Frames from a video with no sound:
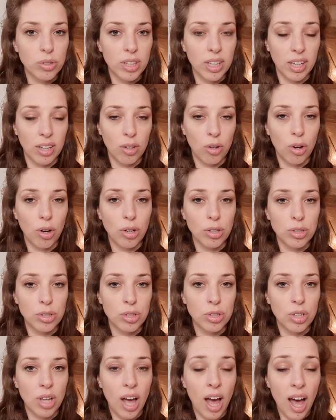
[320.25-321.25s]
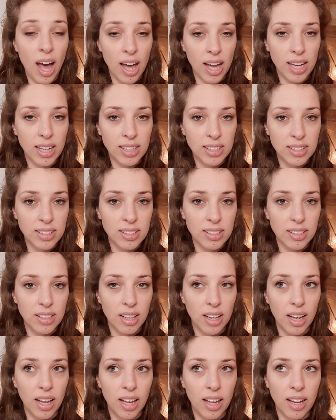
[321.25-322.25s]
can cause highs,
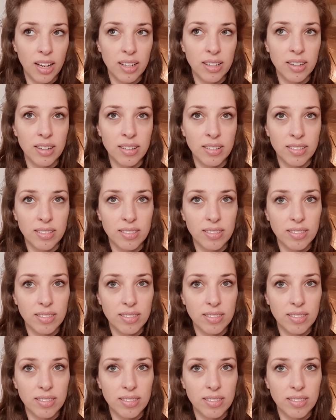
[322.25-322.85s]
and